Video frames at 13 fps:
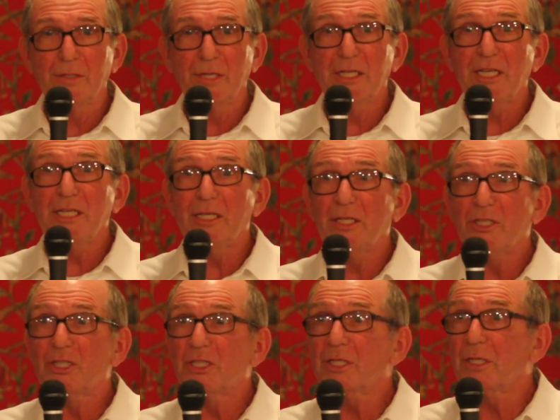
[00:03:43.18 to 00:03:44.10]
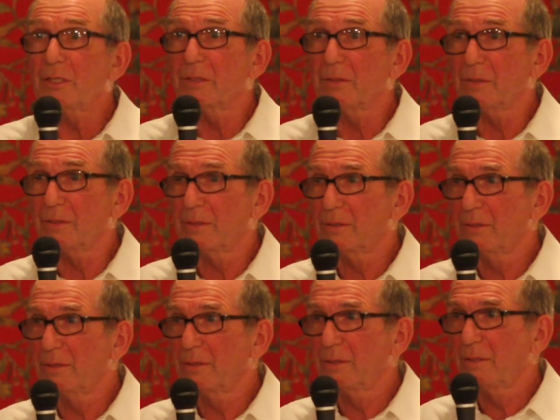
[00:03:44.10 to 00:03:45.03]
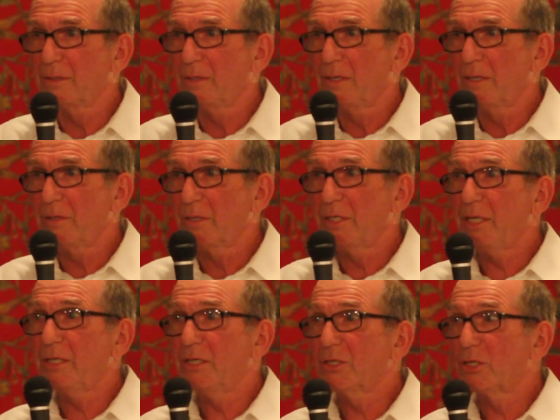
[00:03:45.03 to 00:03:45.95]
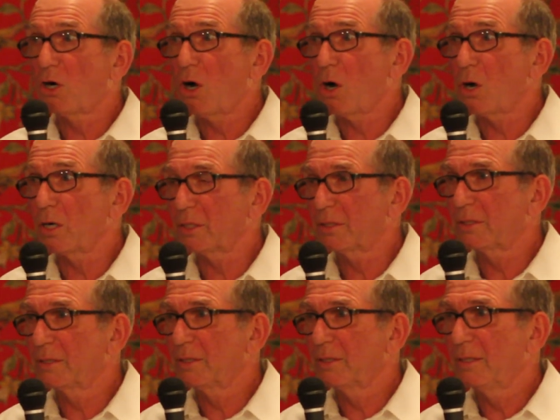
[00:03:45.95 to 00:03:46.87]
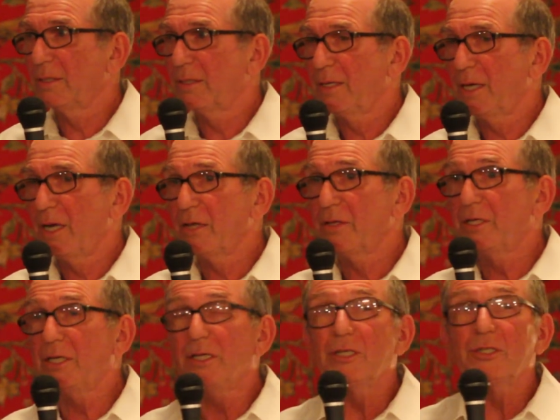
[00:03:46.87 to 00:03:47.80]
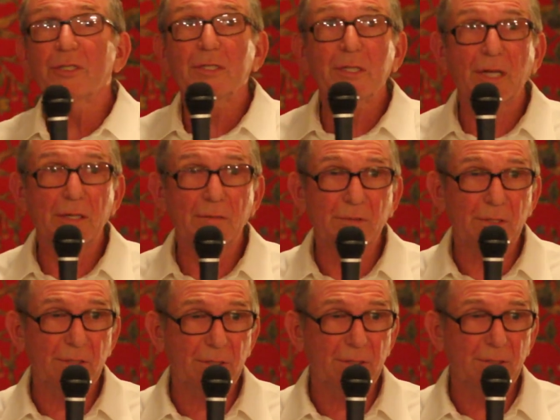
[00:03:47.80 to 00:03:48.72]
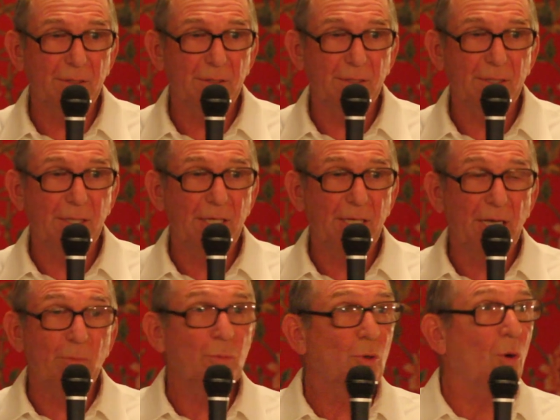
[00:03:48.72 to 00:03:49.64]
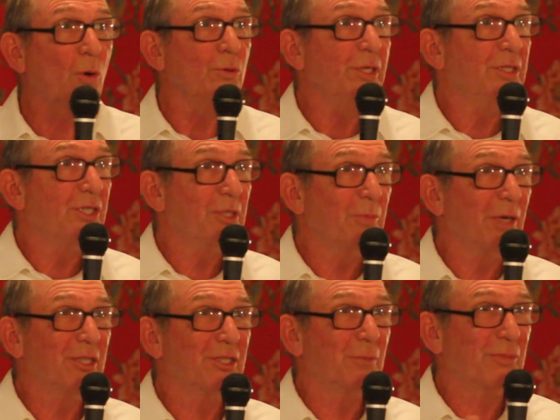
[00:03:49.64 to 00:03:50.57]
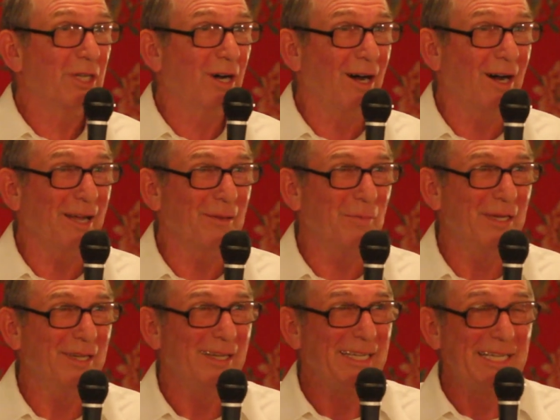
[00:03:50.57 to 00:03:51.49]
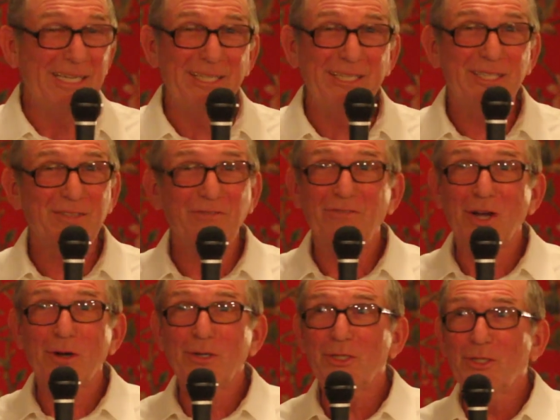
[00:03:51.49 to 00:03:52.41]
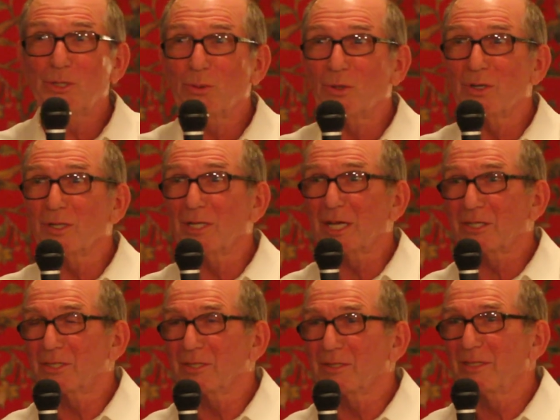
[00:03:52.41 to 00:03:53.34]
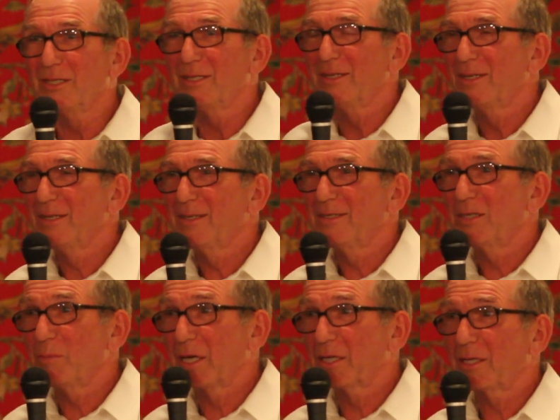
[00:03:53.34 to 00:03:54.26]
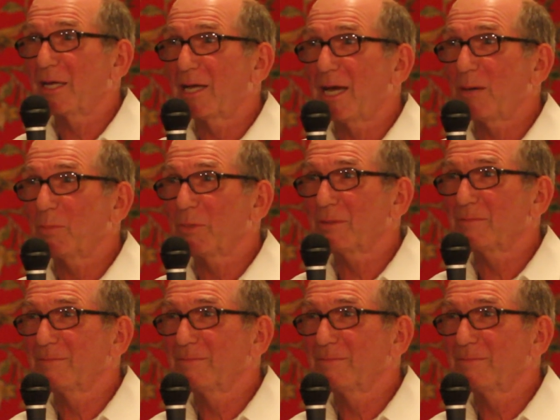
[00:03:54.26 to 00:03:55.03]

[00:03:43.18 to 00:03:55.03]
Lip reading: They need his skill. They need his heart. And they need his integrity. And we all need to spend some time in this very short election to make that happen.